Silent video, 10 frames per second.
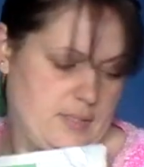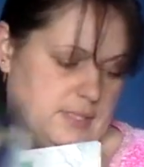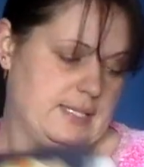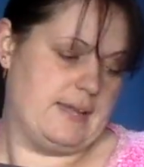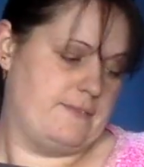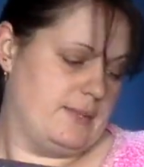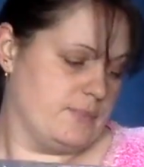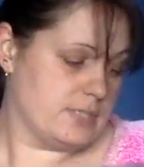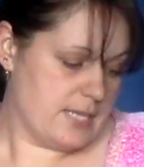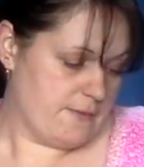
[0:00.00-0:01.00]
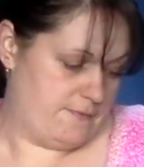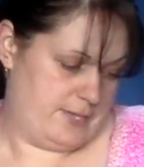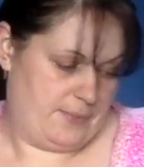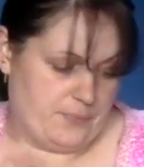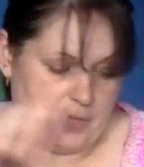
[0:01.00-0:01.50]
it's lovely, it's
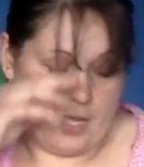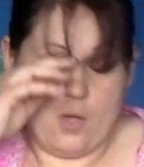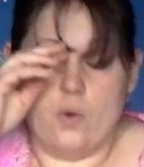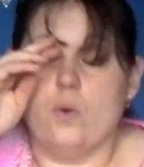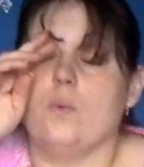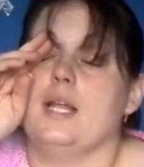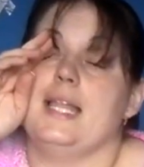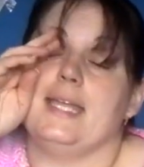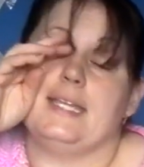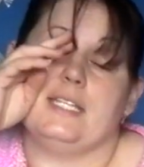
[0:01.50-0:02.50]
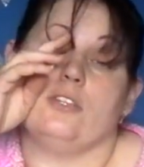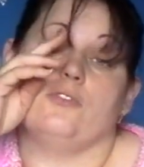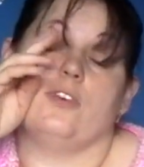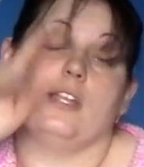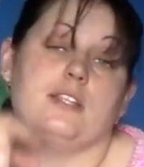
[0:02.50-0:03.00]
lovely. Oh, A Lady Who
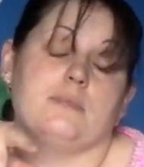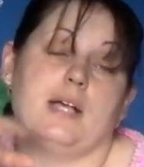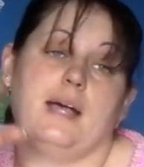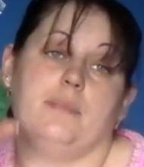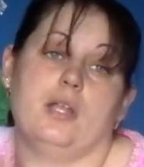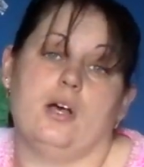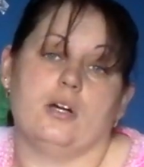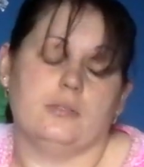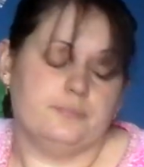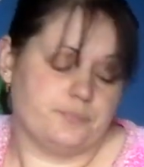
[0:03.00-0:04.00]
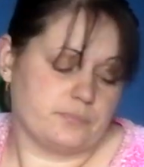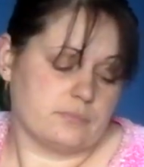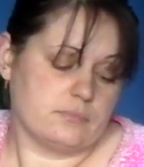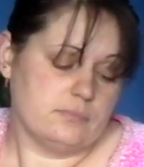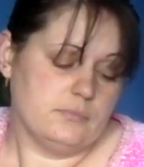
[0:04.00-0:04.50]
Follows My Blog,
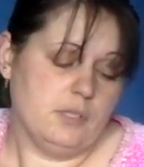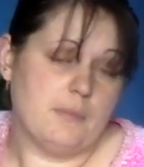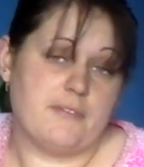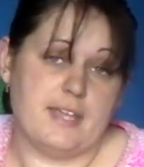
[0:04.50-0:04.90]
my